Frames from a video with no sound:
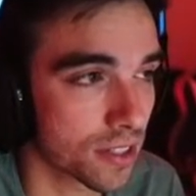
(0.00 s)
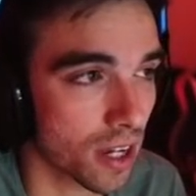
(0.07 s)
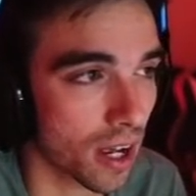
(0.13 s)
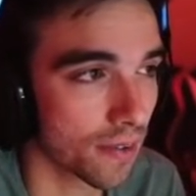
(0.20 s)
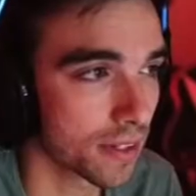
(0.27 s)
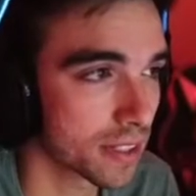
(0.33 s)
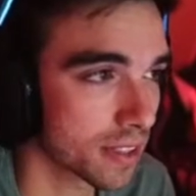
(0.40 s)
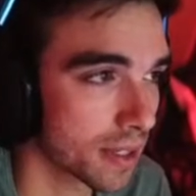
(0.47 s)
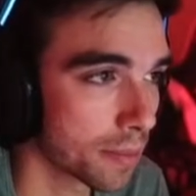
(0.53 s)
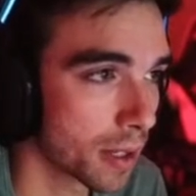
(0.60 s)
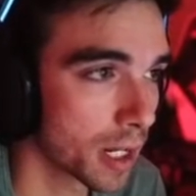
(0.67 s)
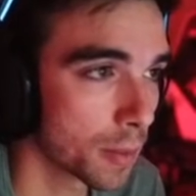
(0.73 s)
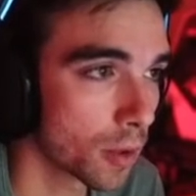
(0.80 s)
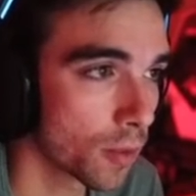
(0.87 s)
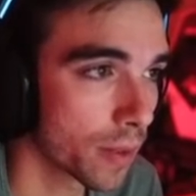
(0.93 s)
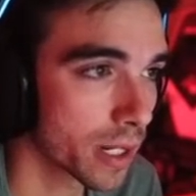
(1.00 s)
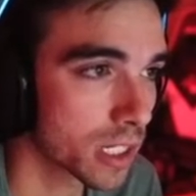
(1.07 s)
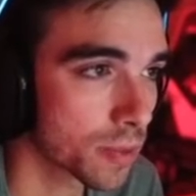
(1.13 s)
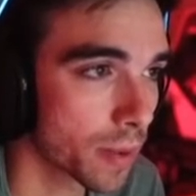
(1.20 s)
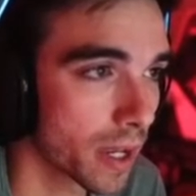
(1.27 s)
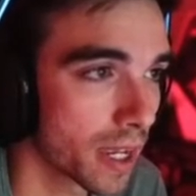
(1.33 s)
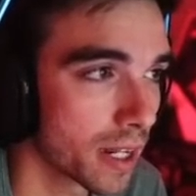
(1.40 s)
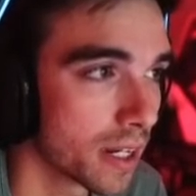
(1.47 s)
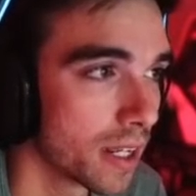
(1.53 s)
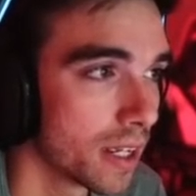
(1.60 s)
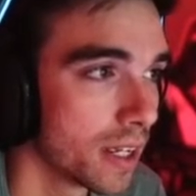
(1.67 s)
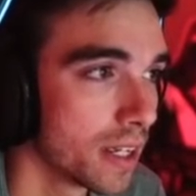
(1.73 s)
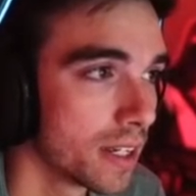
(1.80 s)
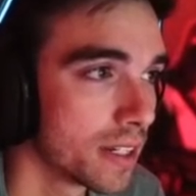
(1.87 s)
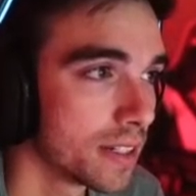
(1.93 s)
Obviously, minimal wingspan,
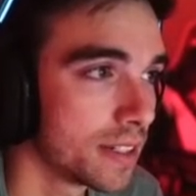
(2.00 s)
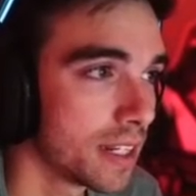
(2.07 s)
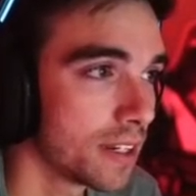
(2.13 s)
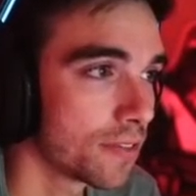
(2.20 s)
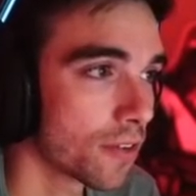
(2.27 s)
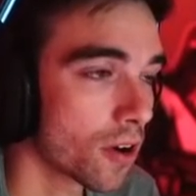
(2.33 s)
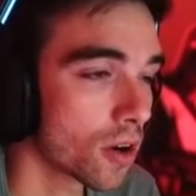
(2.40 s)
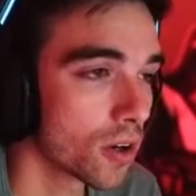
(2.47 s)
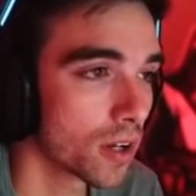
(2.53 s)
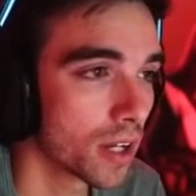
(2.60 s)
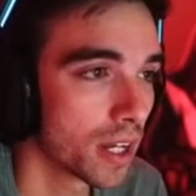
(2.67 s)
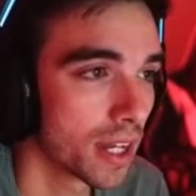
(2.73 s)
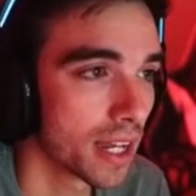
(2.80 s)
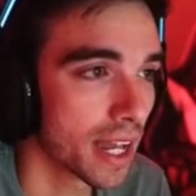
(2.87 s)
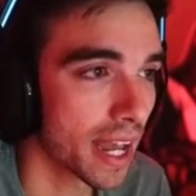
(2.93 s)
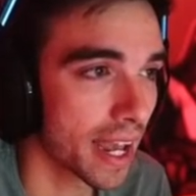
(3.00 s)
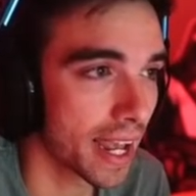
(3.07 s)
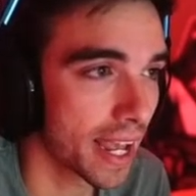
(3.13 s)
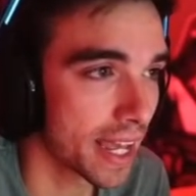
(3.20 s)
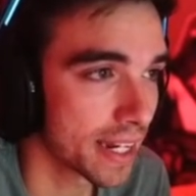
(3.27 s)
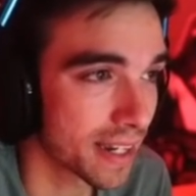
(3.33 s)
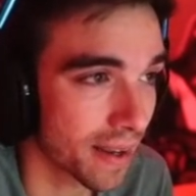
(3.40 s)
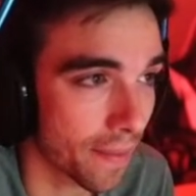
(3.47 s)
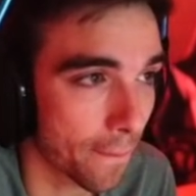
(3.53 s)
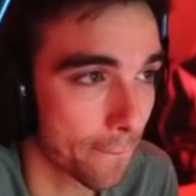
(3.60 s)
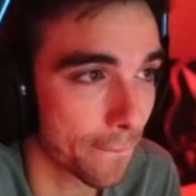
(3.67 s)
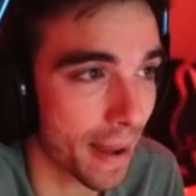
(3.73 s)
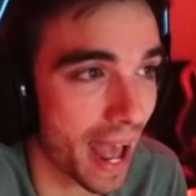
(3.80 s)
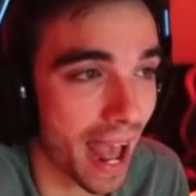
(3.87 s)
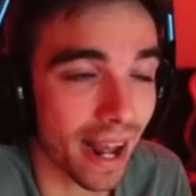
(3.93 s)
default, and
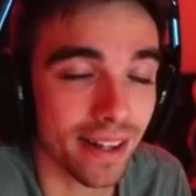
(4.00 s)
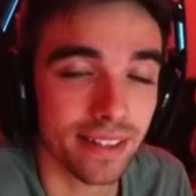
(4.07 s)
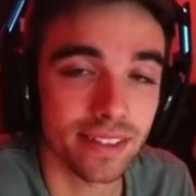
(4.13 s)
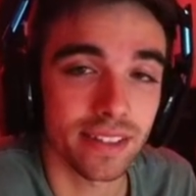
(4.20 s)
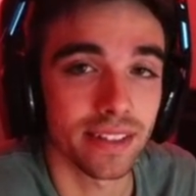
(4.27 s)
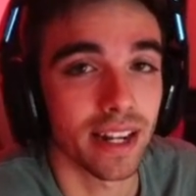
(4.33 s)
max.